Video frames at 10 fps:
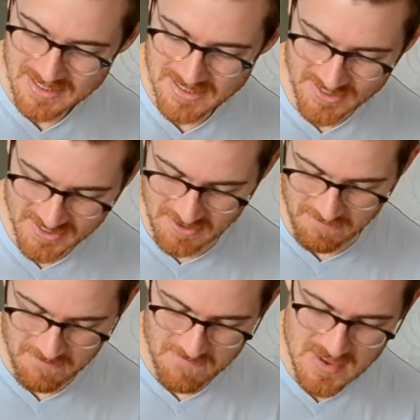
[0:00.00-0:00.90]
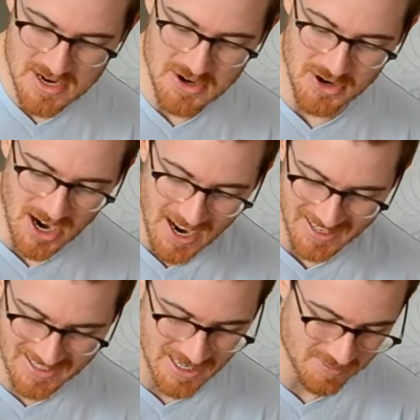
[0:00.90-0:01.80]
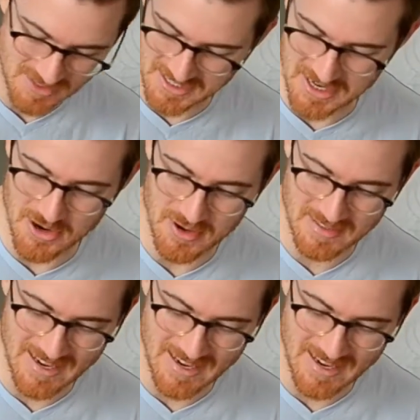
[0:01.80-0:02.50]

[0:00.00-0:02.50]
just the fear that comes in knowing